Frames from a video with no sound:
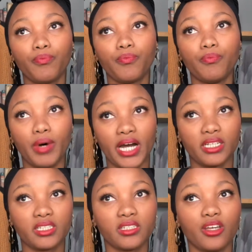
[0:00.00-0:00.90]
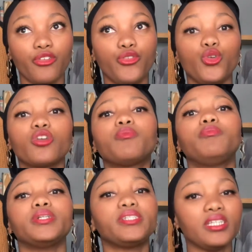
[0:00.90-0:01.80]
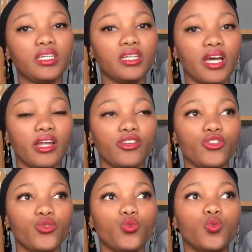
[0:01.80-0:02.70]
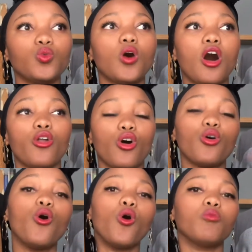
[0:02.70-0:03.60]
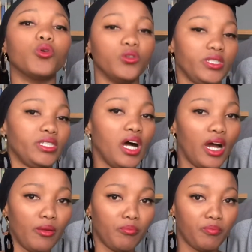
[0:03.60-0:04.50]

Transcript: But if you're busy and you are not home all the time,